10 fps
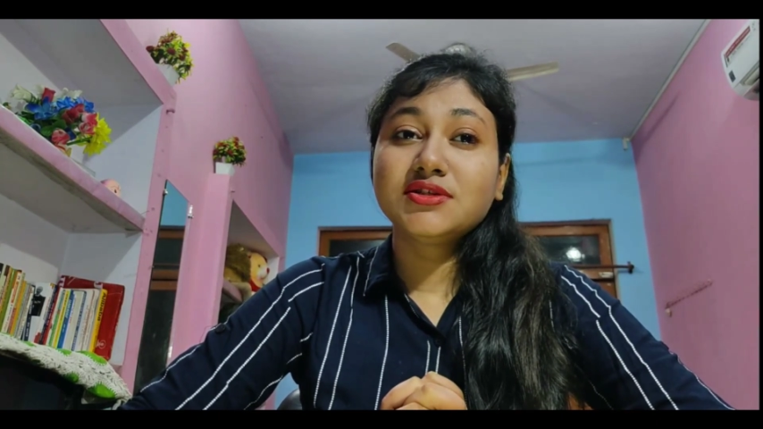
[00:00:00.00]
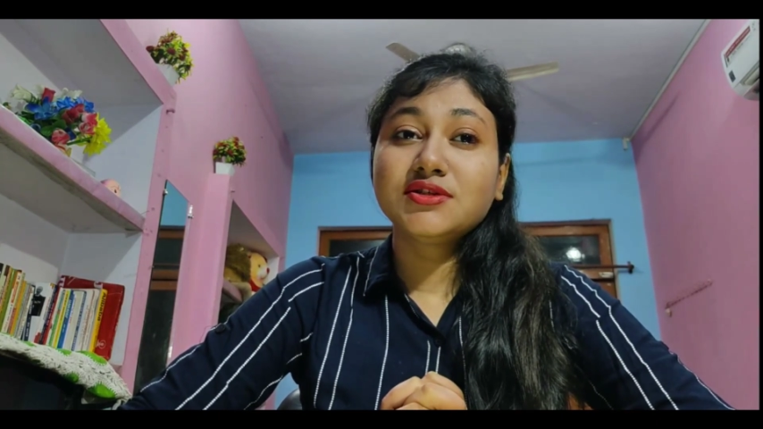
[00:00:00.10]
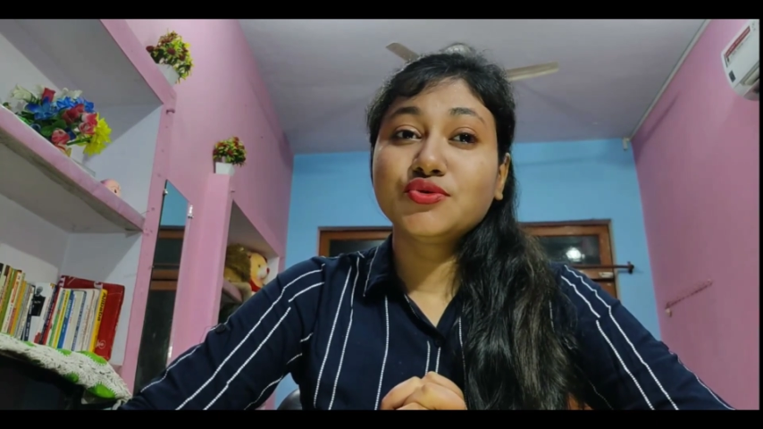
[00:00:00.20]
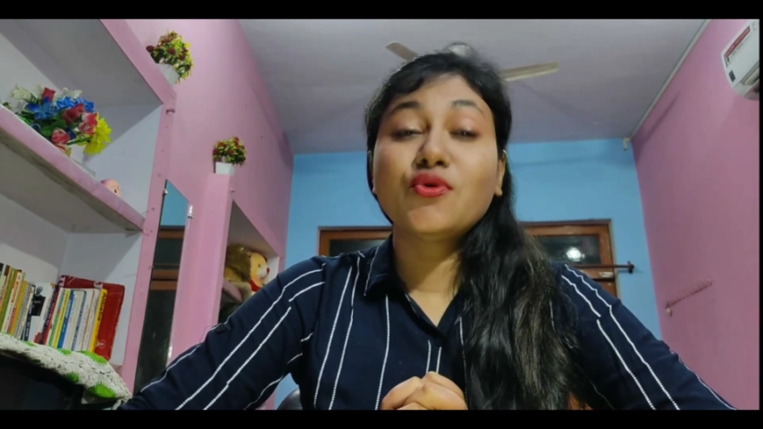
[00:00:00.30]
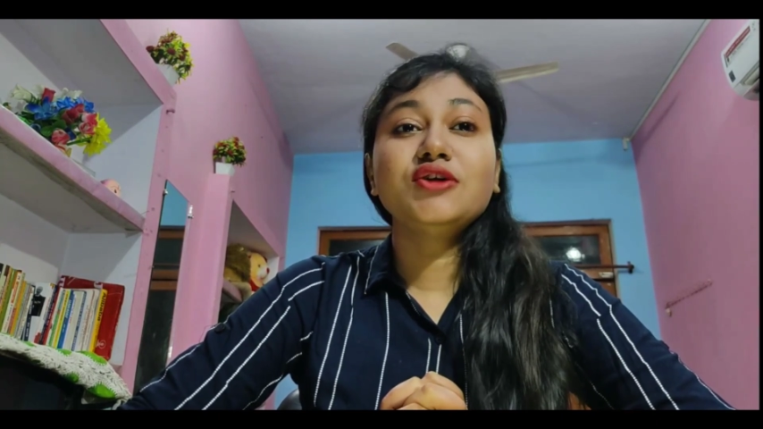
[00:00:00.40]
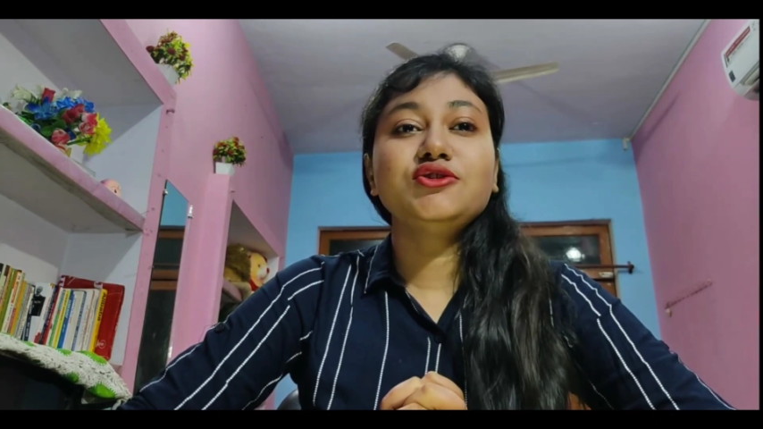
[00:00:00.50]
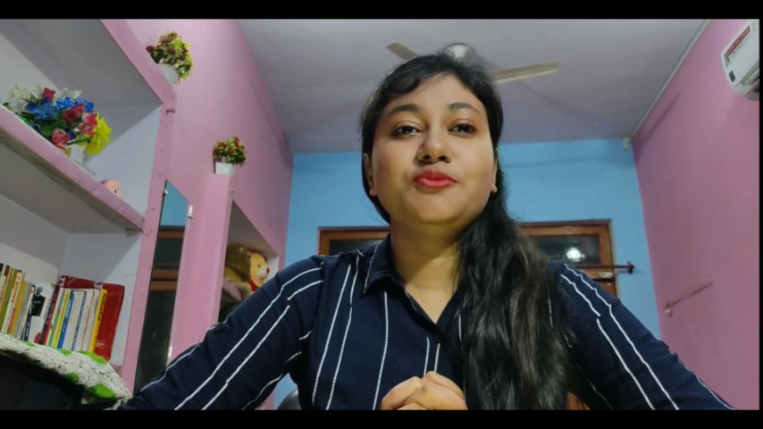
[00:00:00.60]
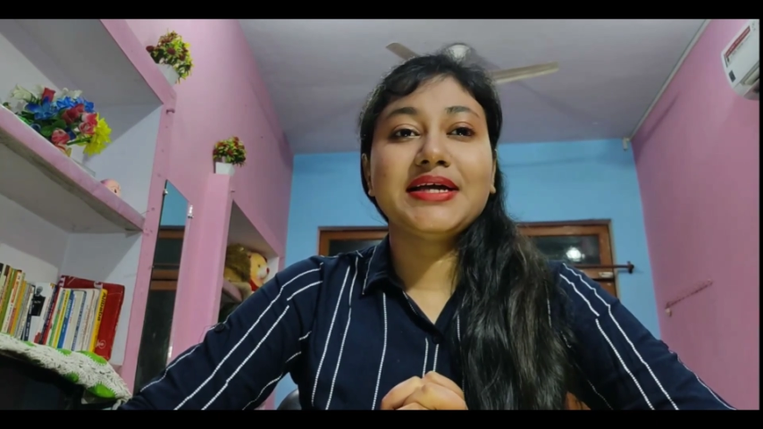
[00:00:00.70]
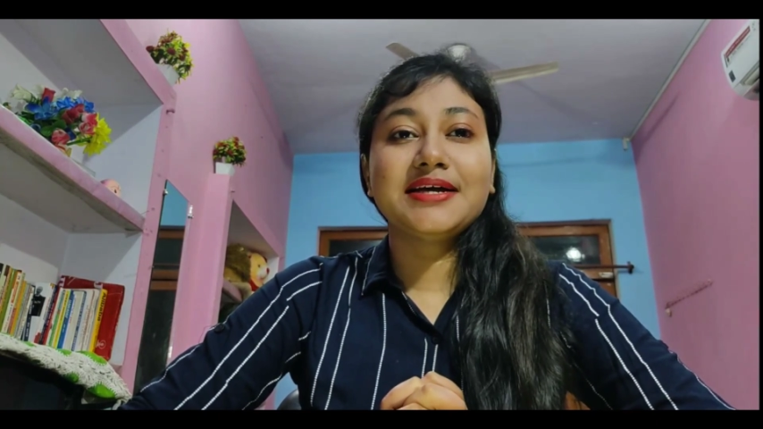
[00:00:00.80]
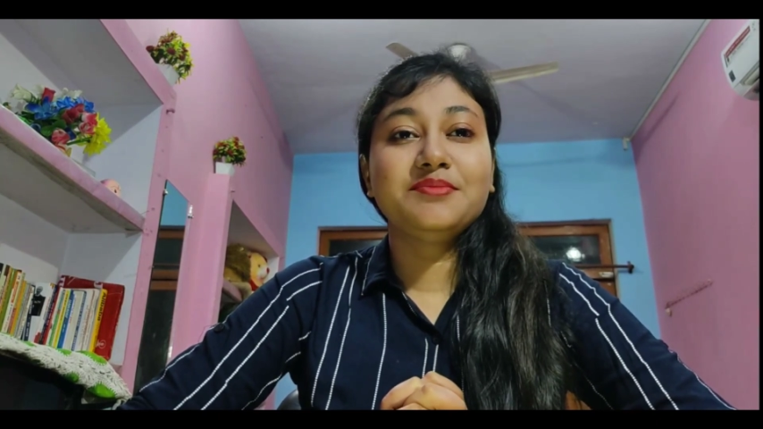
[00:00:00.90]
who want to
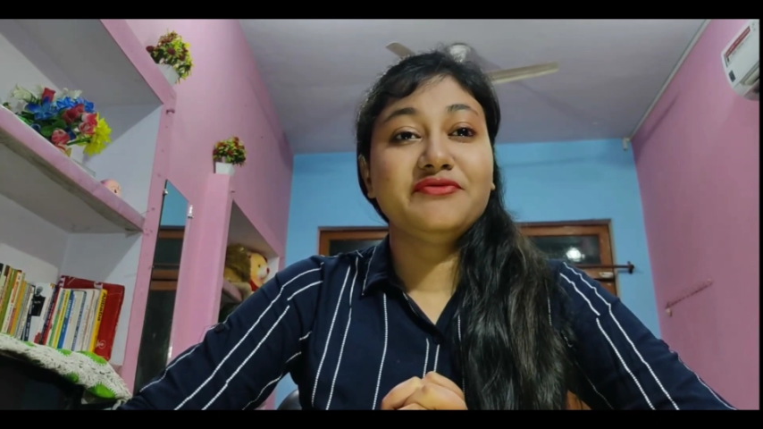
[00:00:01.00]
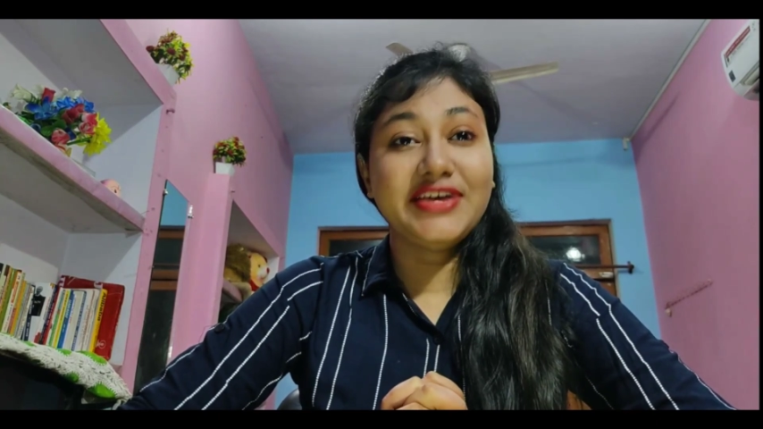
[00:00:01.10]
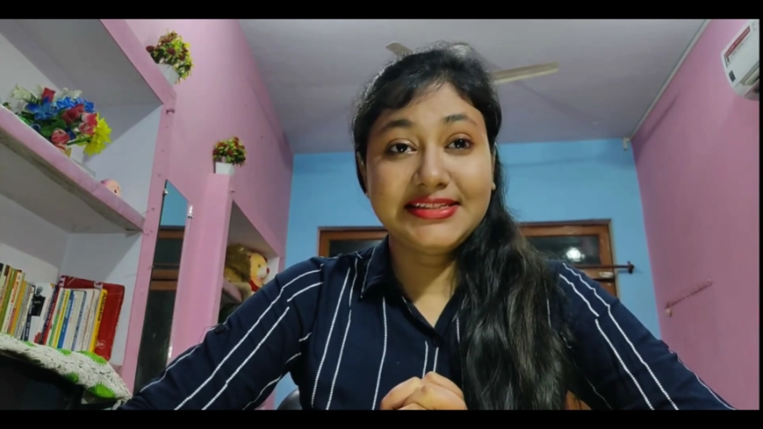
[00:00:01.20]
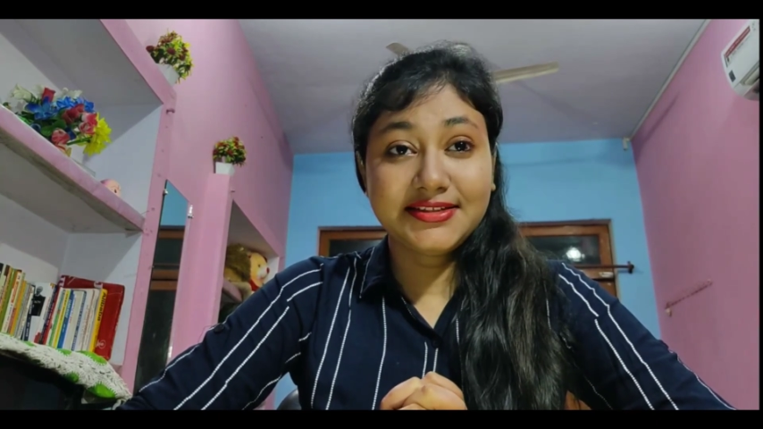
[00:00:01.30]
become veterinary